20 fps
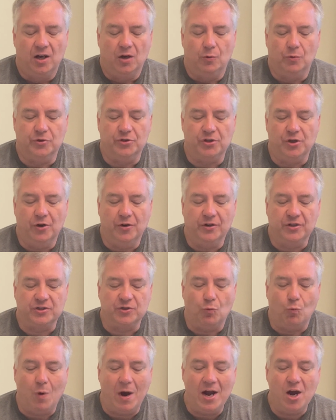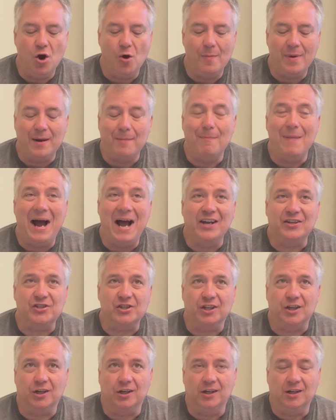was known as the Wyoming
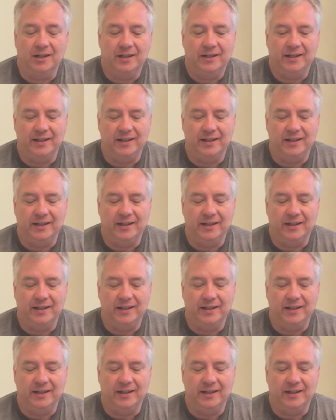Massacre.